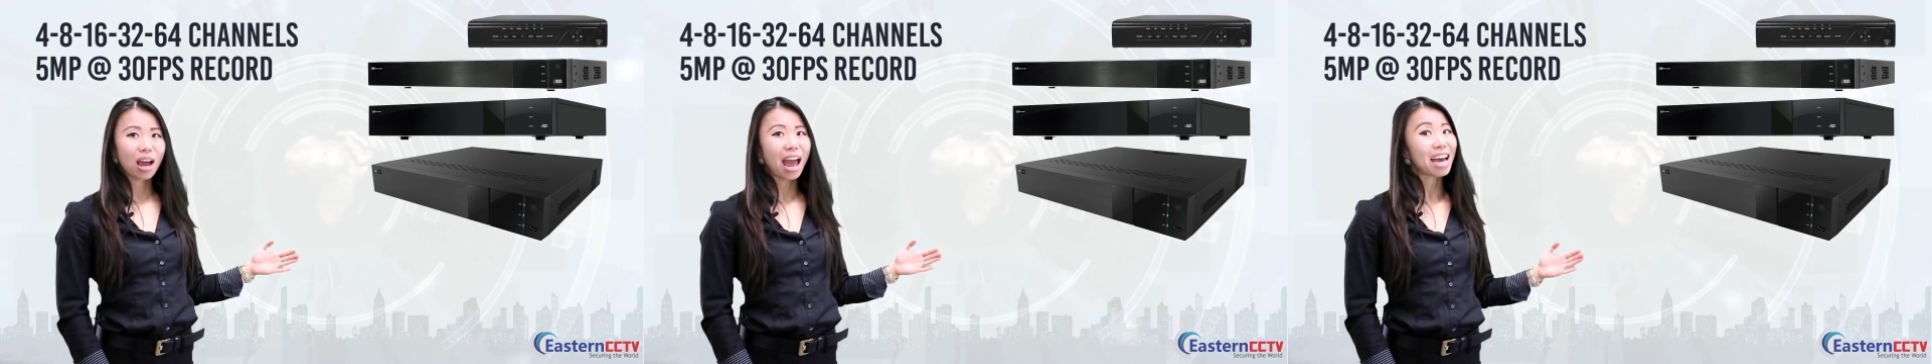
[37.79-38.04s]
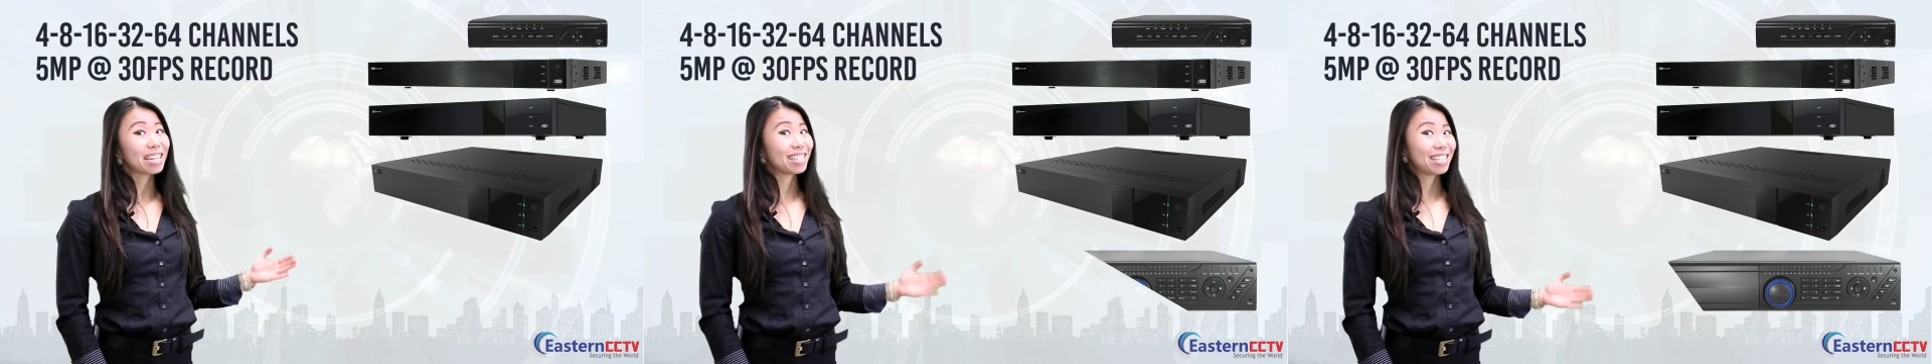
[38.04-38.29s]

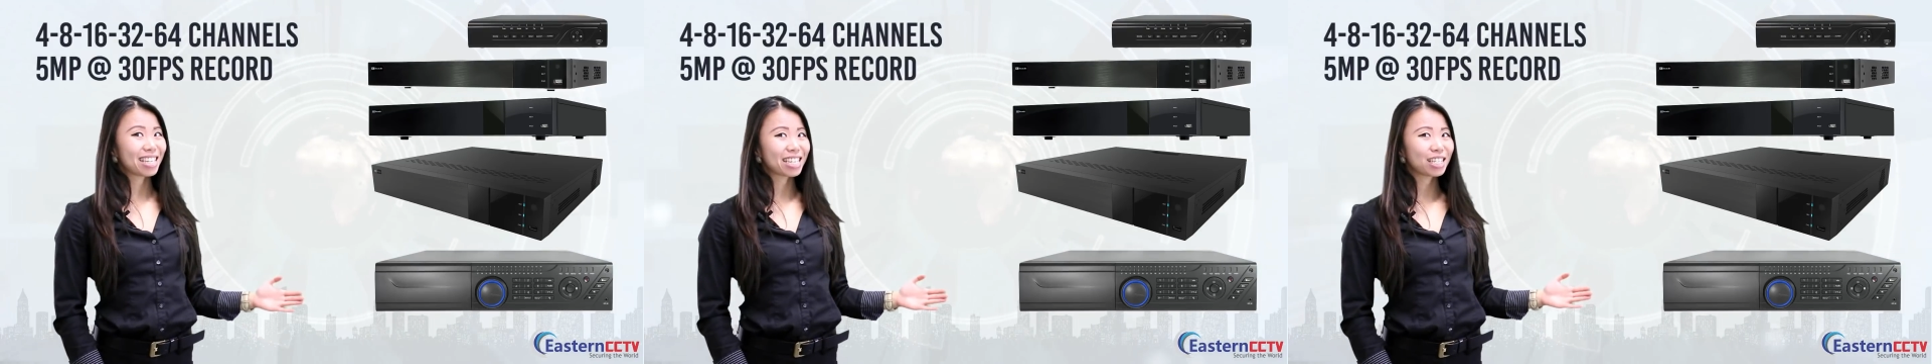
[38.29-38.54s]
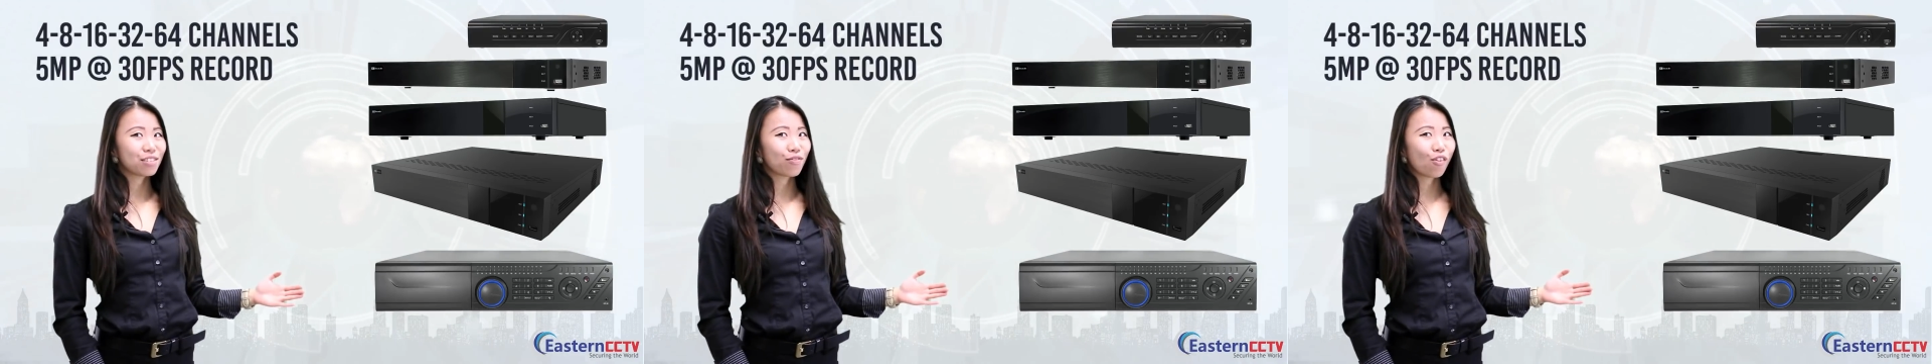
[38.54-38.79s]
and
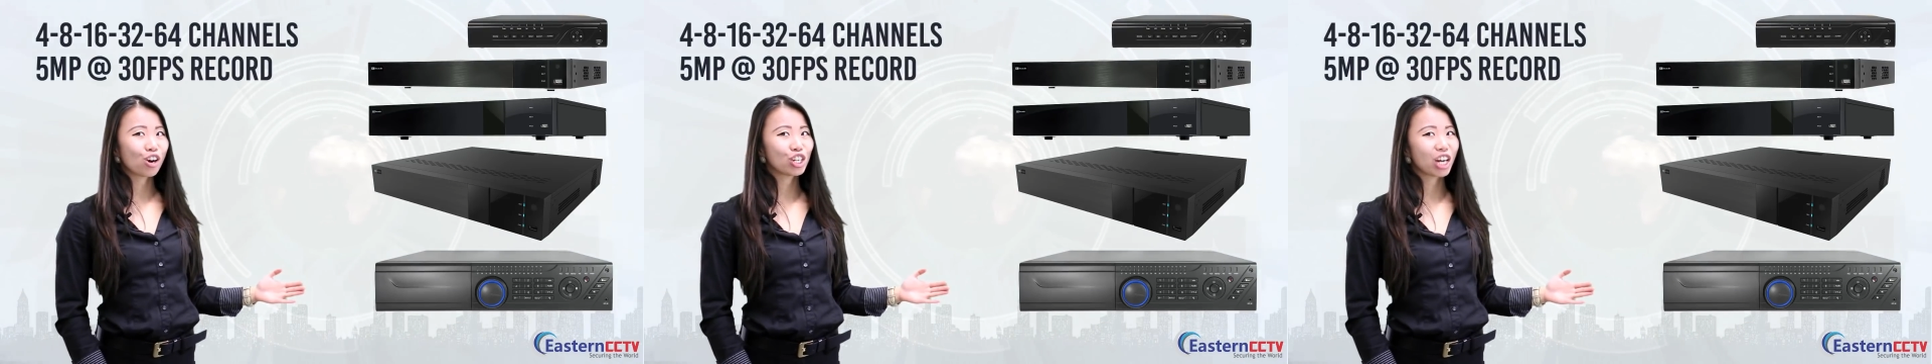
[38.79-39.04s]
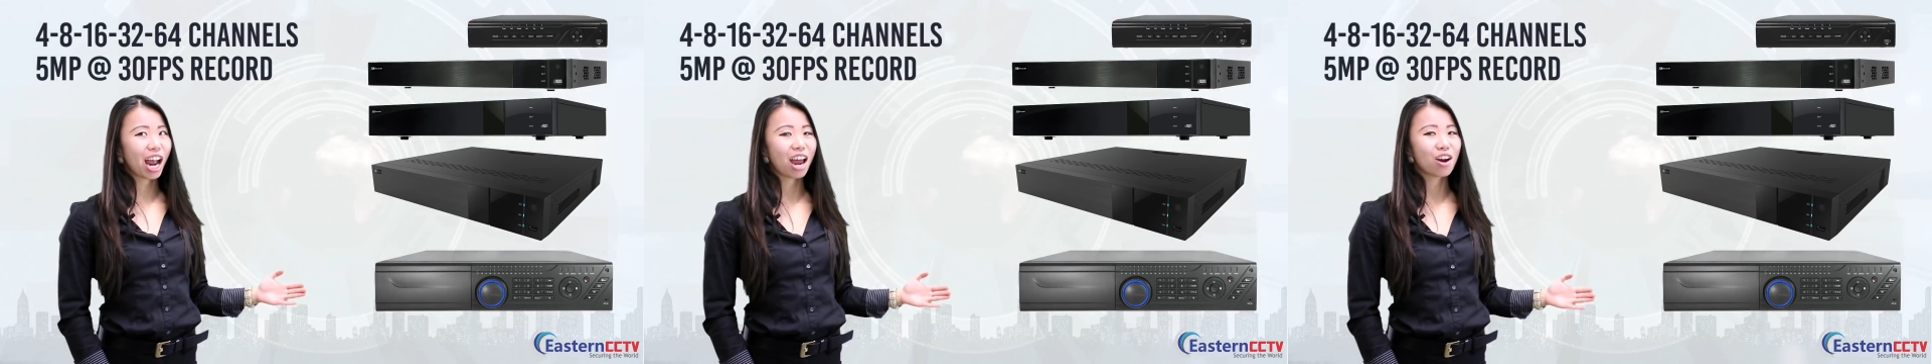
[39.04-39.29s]
64
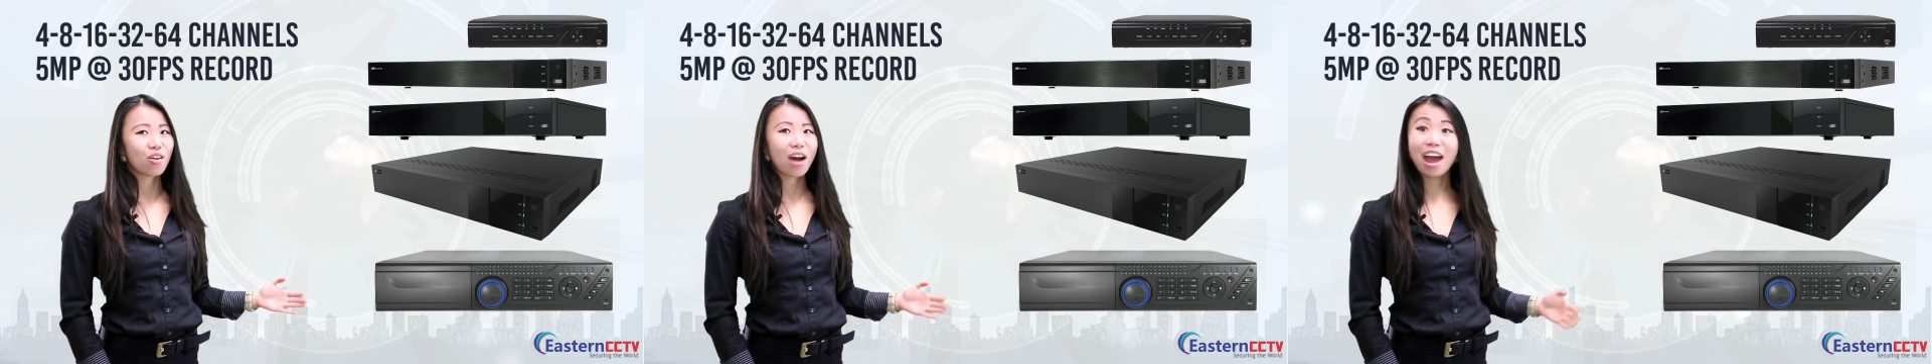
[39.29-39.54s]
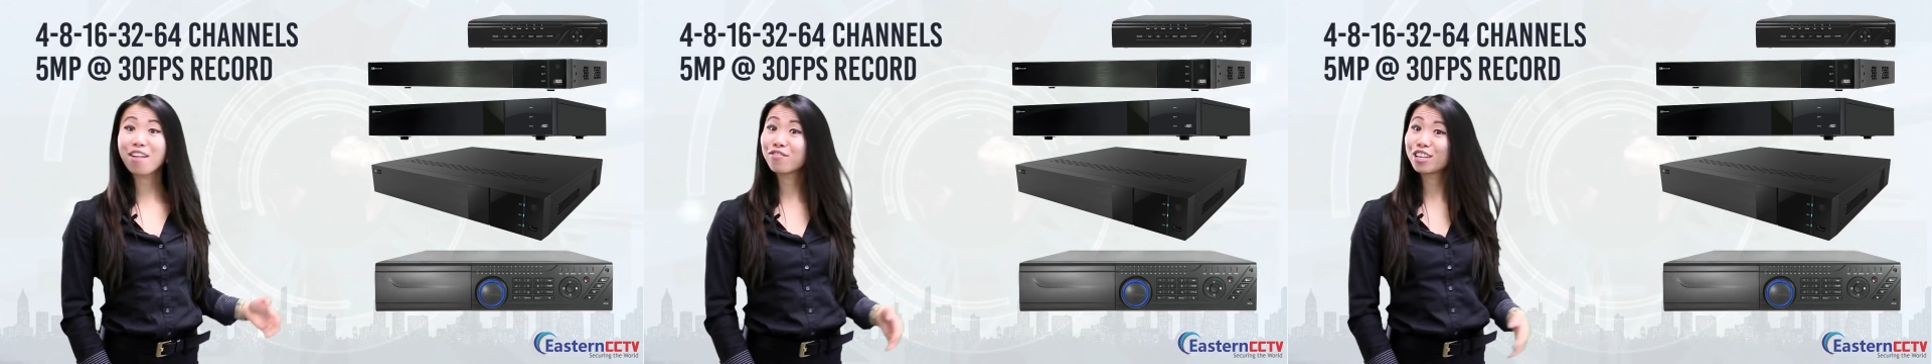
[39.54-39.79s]
channel
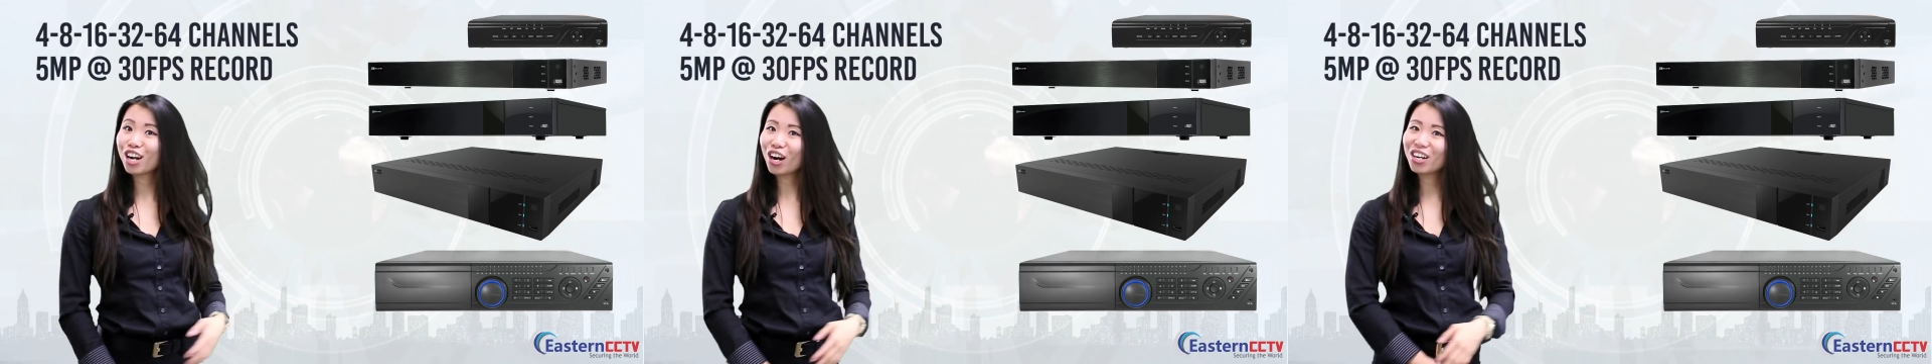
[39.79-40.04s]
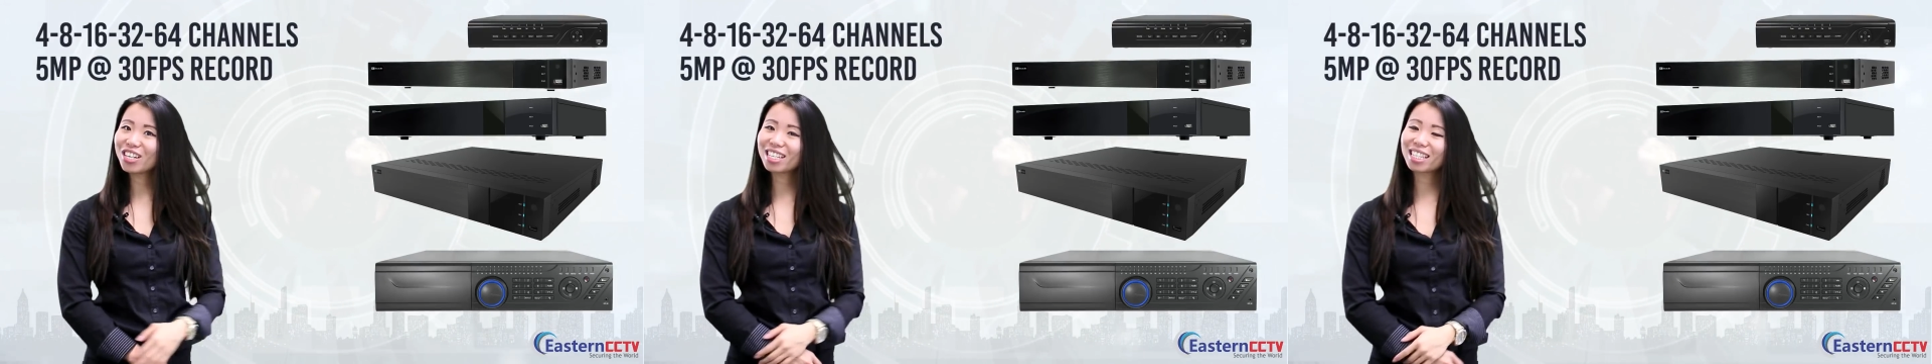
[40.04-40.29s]

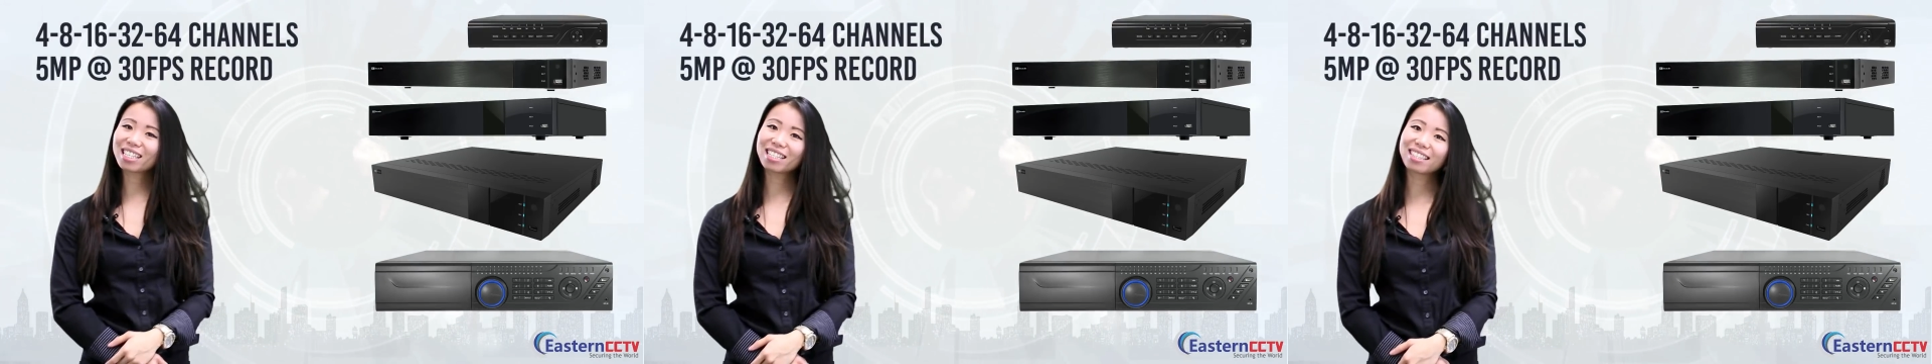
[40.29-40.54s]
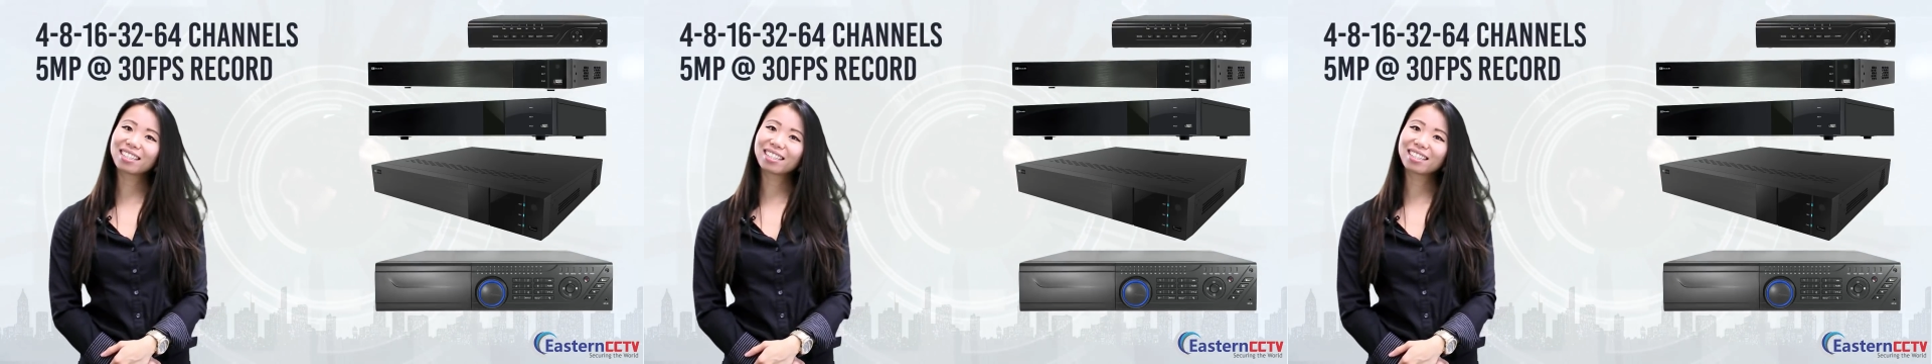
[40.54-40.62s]
NVRs.